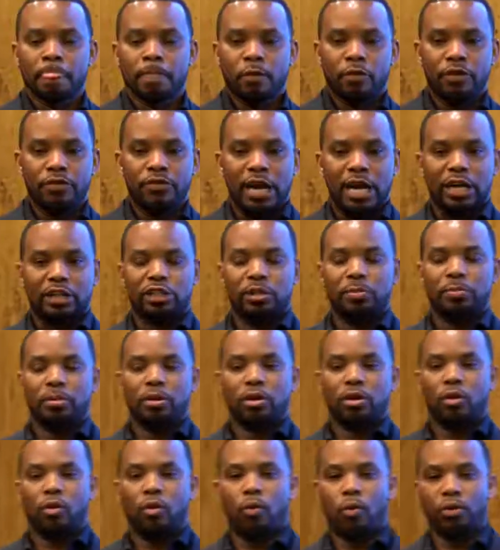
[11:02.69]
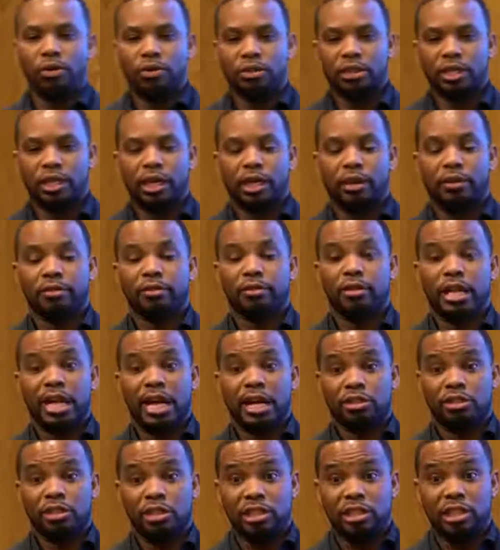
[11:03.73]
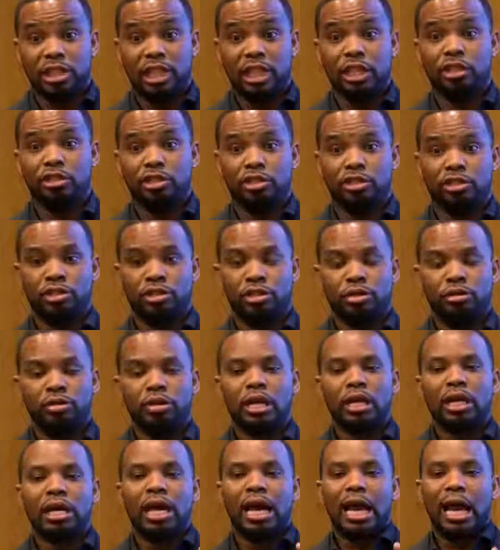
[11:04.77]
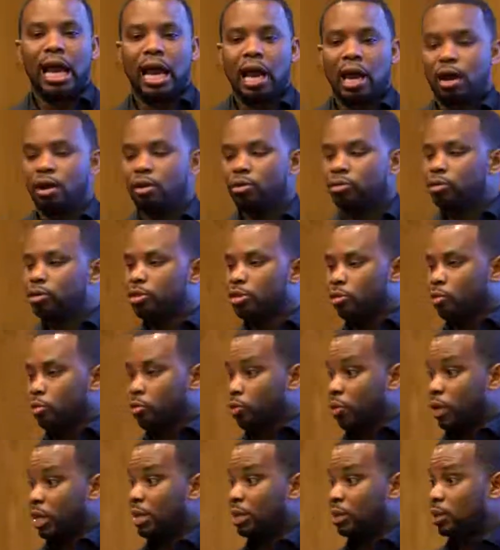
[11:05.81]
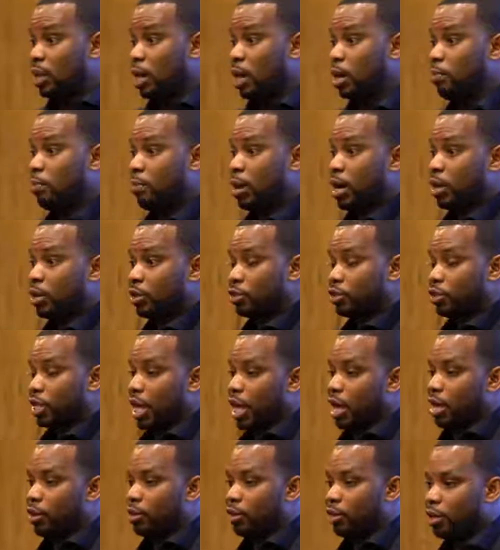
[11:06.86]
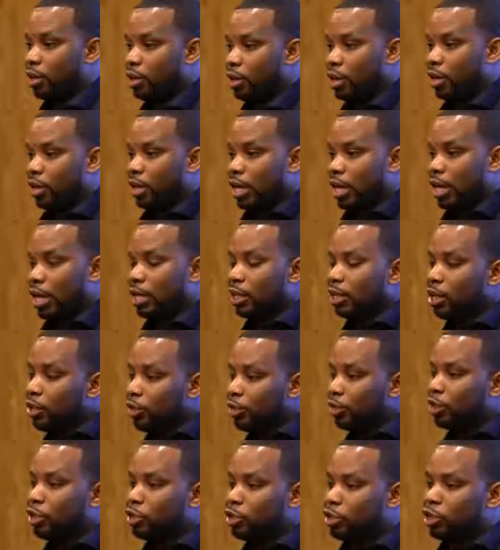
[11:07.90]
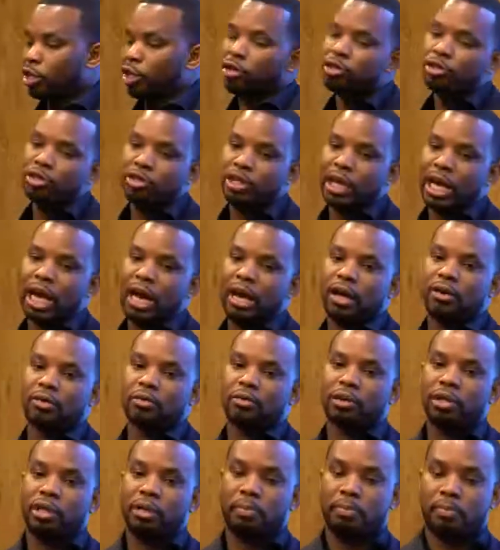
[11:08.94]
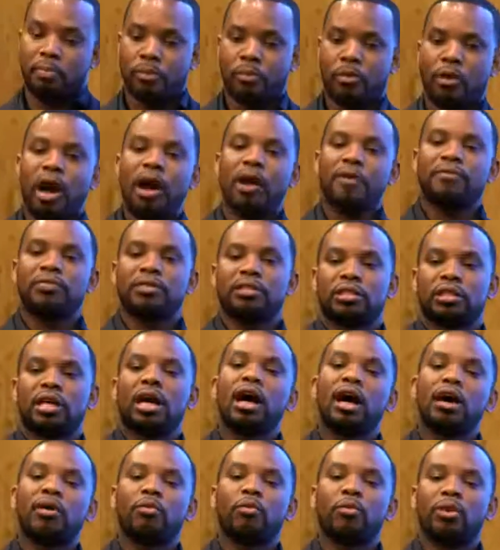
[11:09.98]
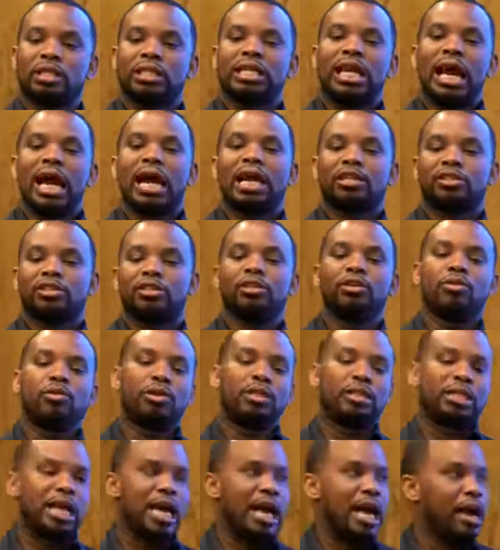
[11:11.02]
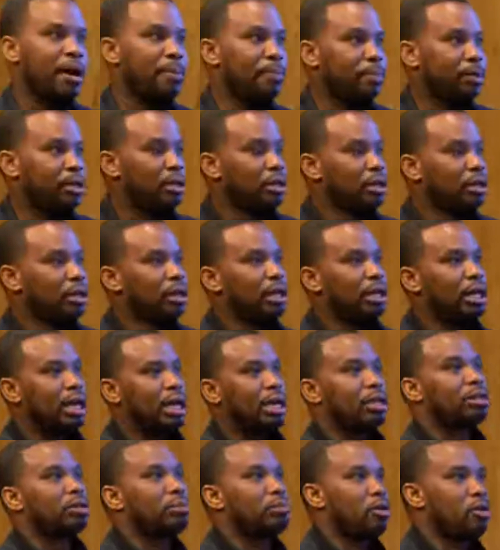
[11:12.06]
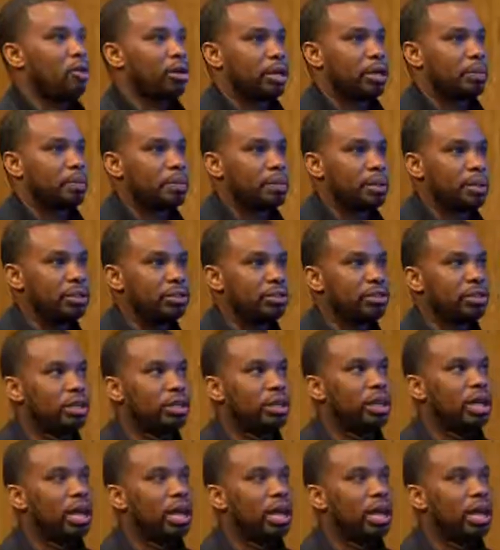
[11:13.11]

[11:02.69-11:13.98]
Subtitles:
We've actually put a course together that actually teaches you how to read the Harmonic Scanner. It literally shows you how to really prophesy what's actually going to happen in the marketplace.